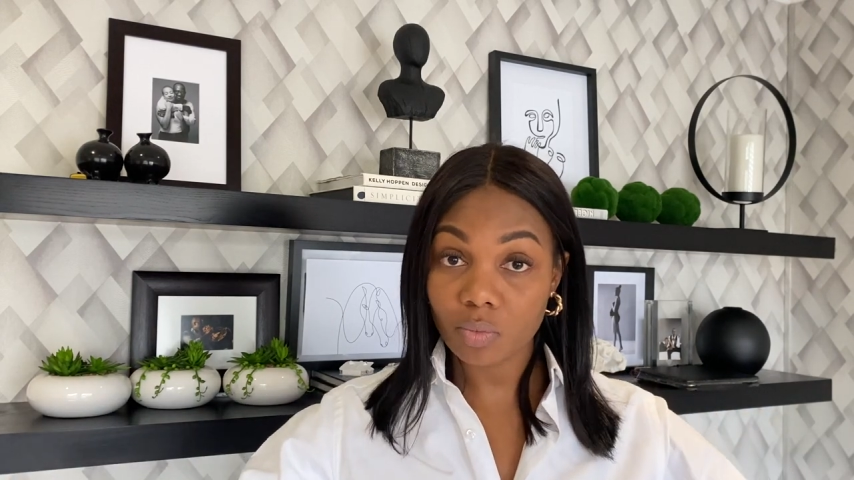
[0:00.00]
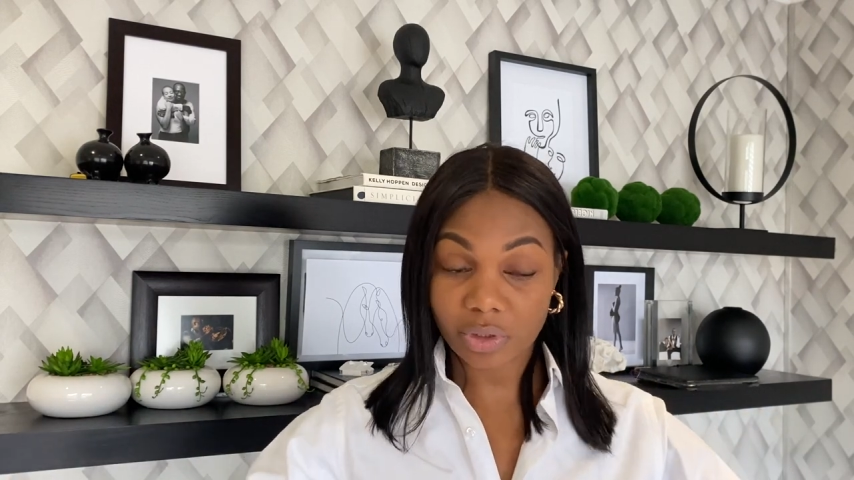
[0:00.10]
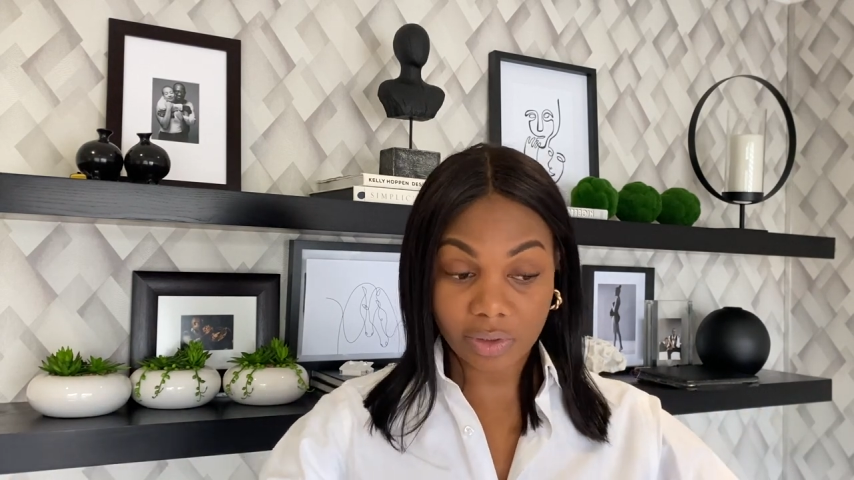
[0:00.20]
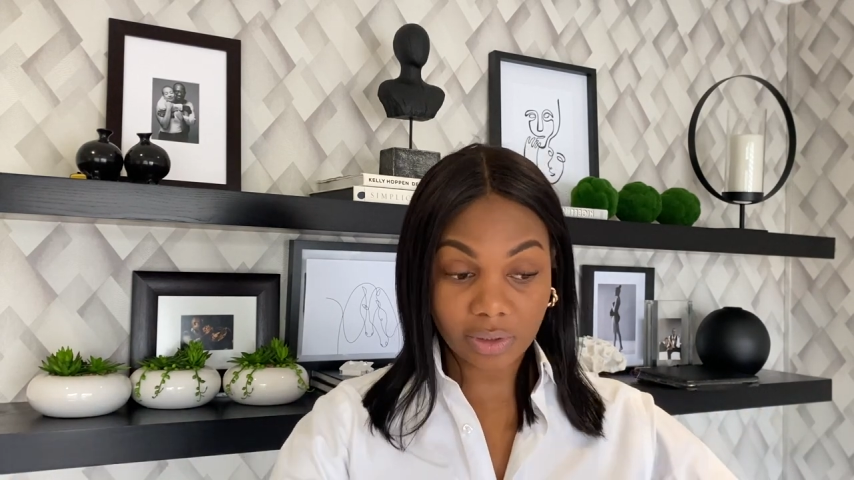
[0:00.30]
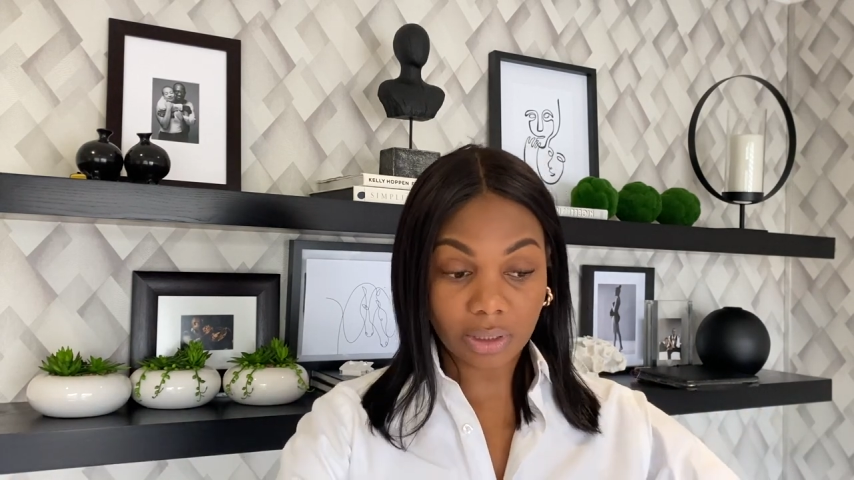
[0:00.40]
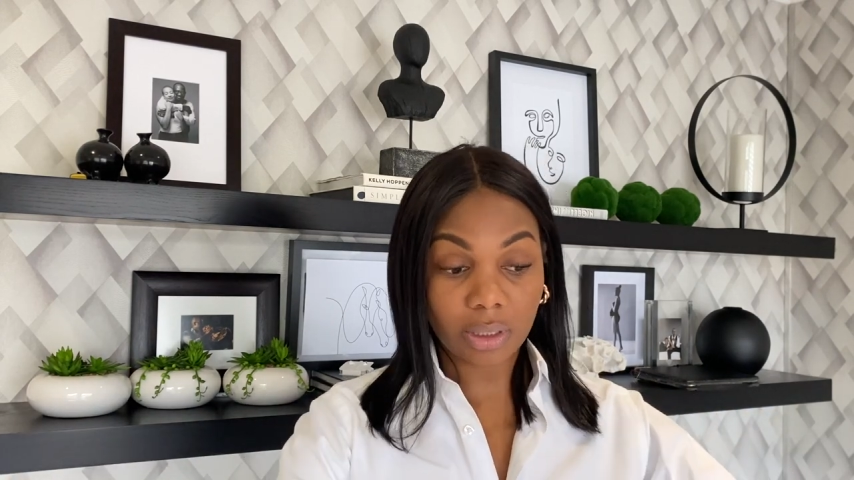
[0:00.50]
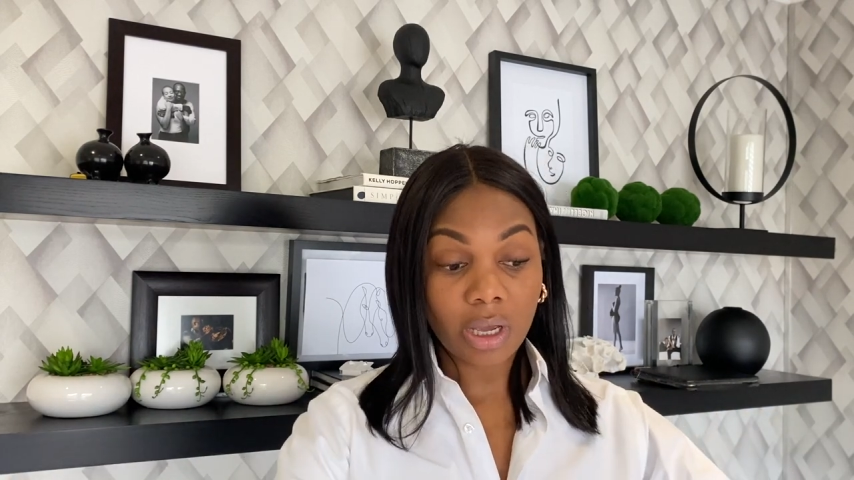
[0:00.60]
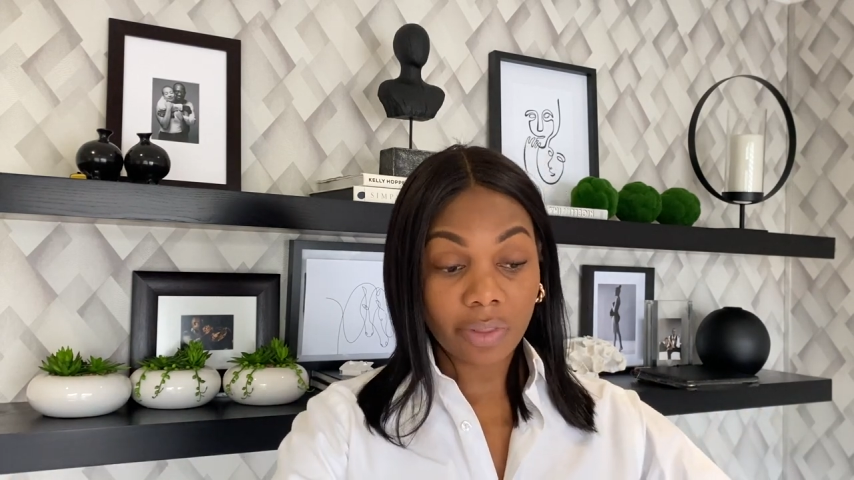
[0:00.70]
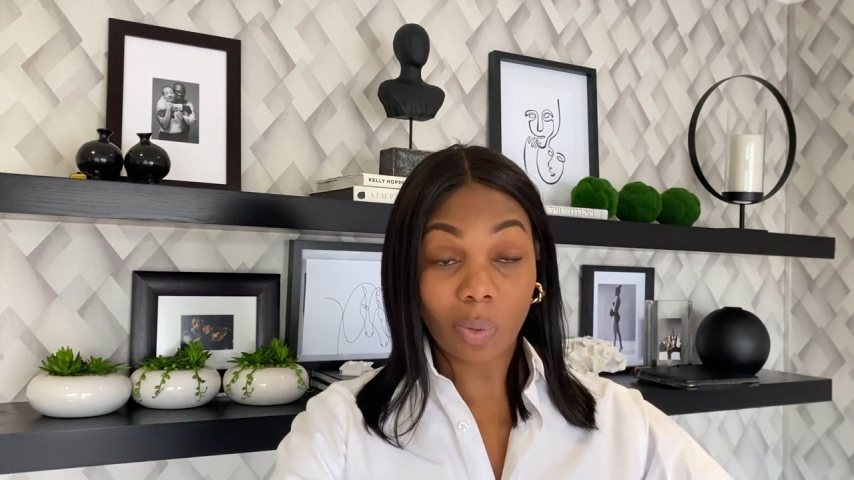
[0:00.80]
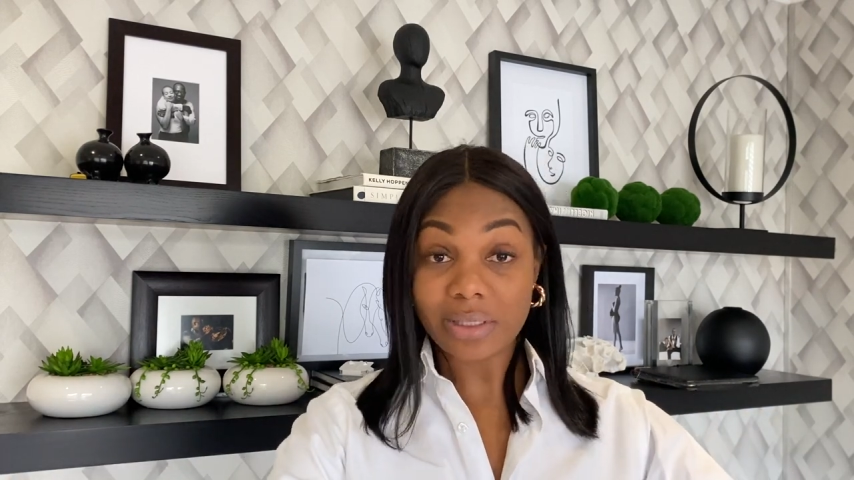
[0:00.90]
which is the
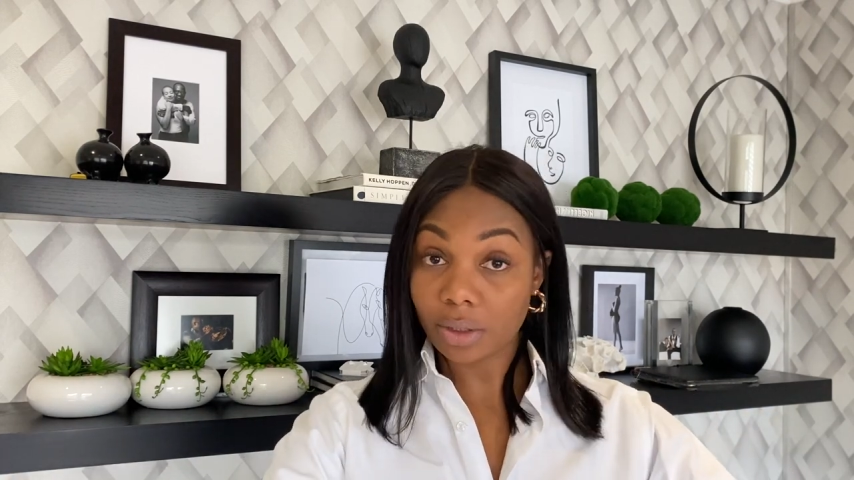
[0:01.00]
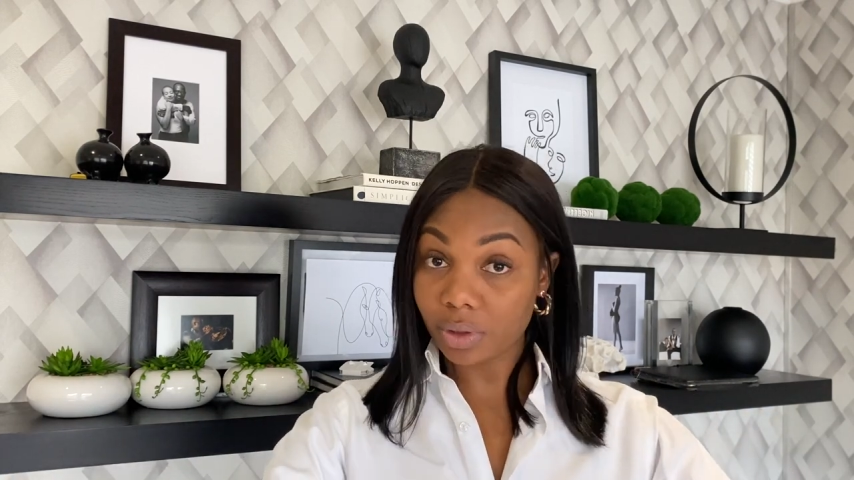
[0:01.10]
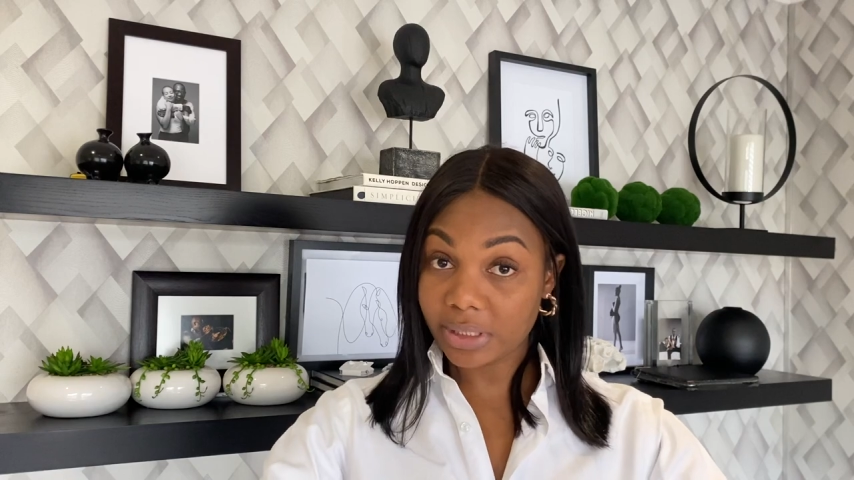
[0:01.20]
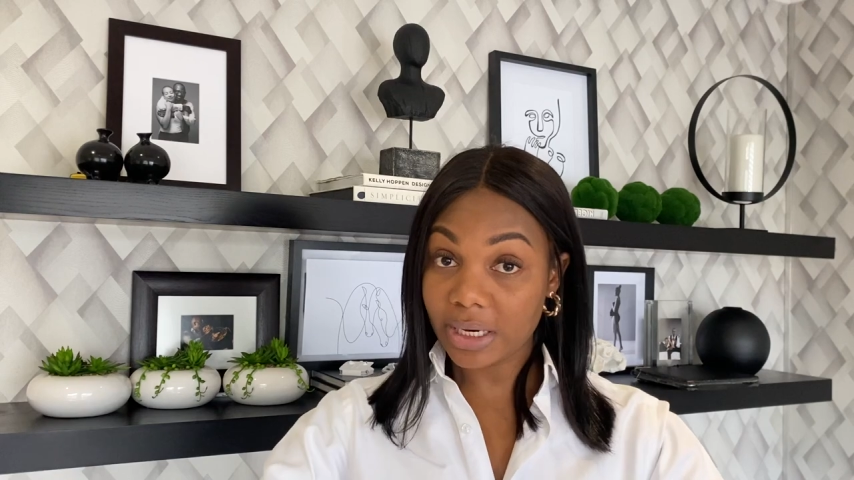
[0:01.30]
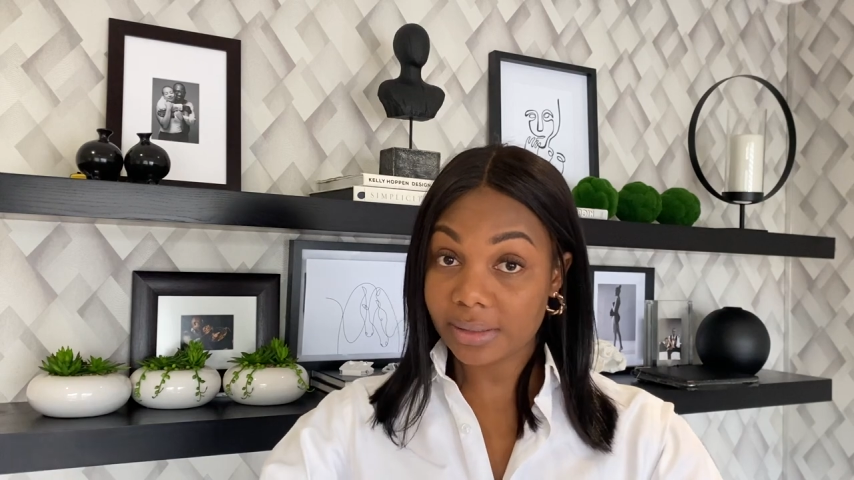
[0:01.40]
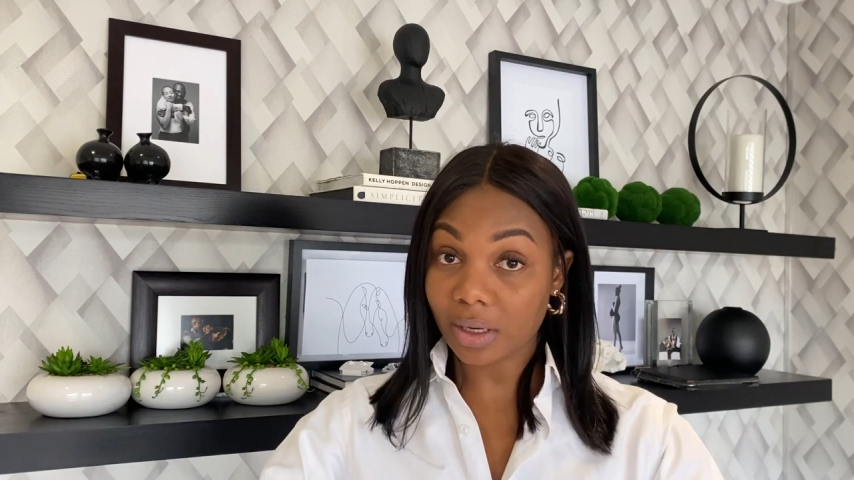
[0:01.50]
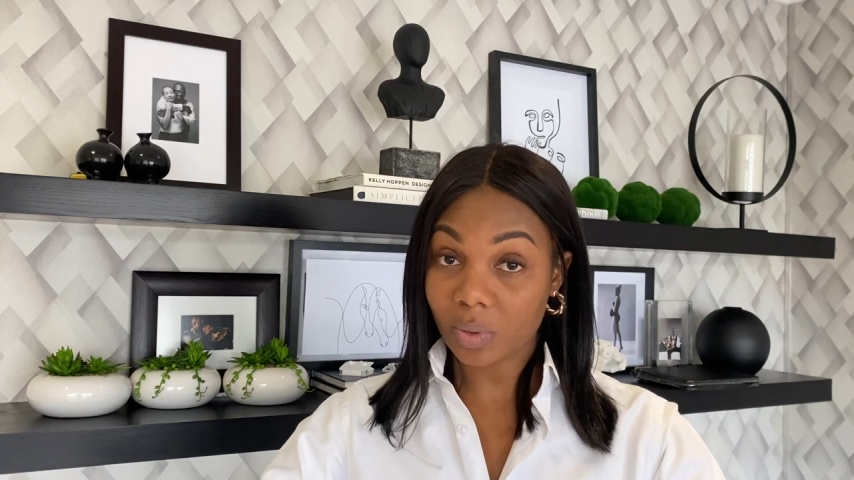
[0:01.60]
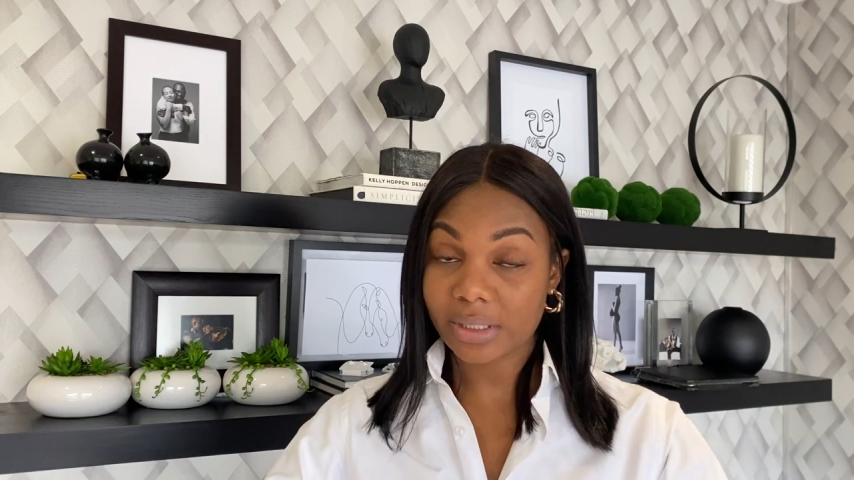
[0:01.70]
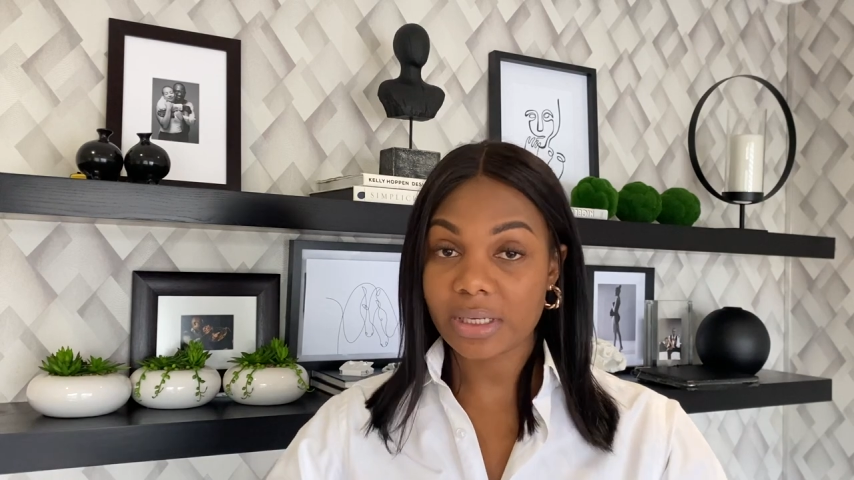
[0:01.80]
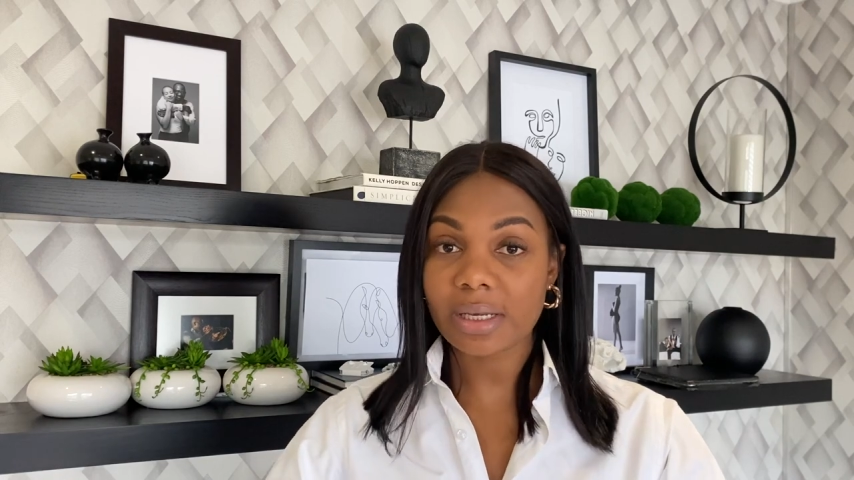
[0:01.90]
ones that contains our
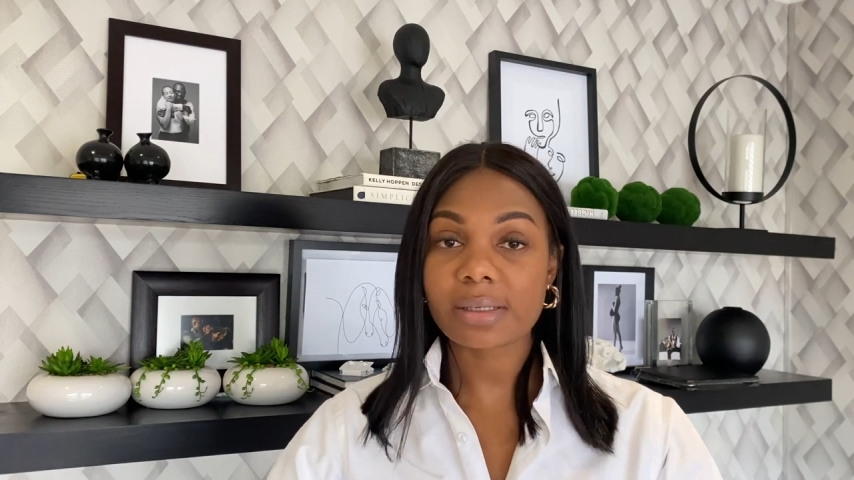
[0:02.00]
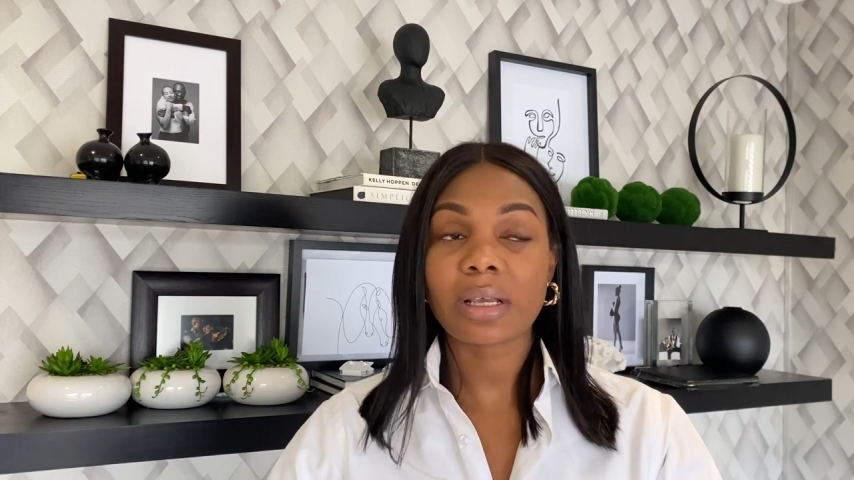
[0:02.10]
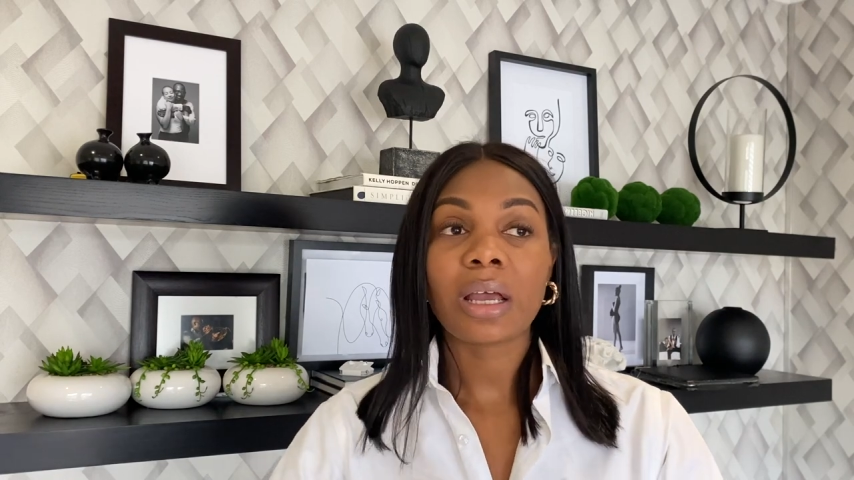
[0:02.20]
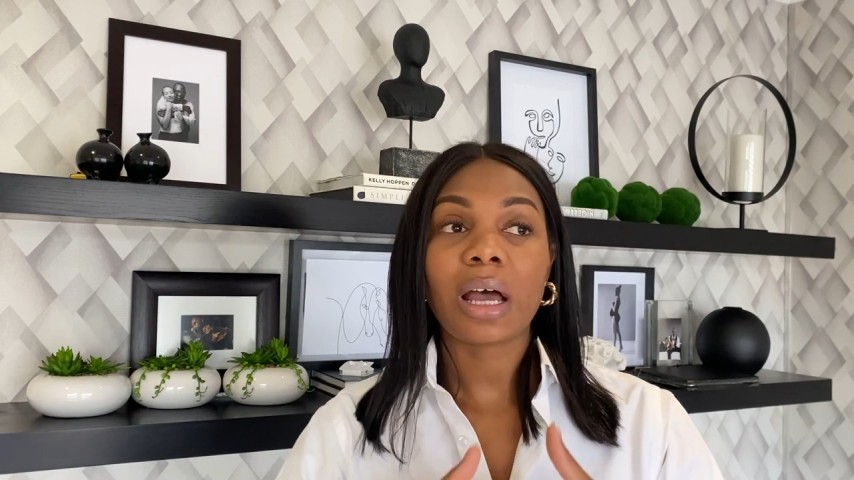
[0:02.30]
sinks.